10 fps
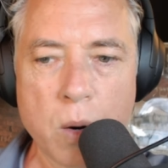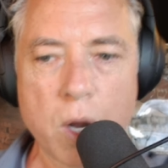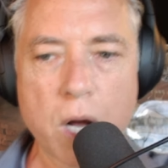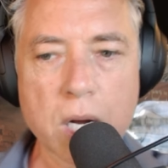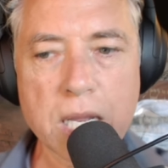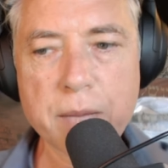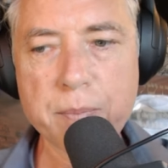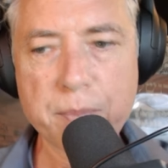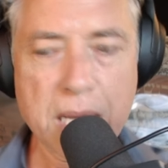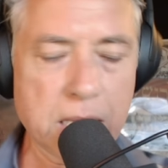Well, Glib,
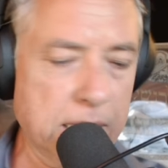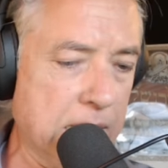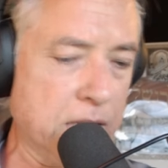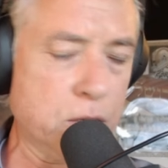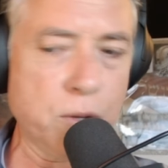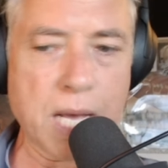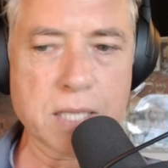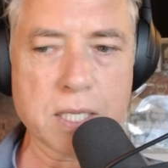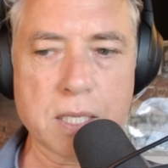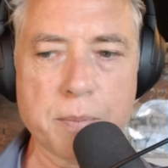Medley,
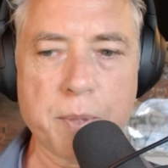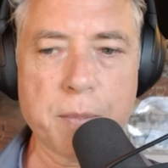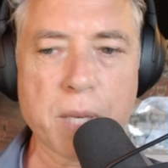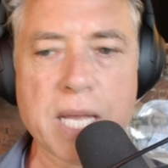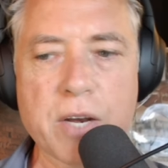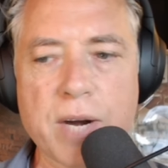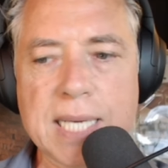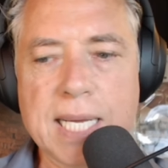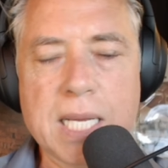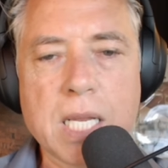2,000 people under
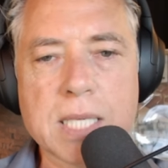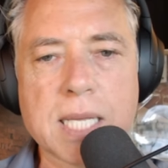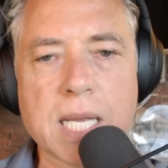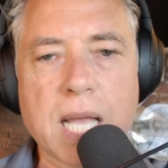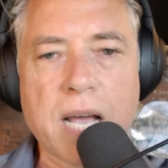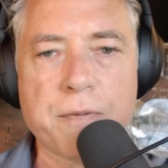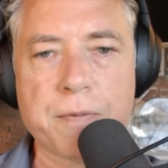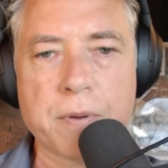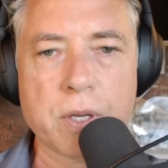18 lost their life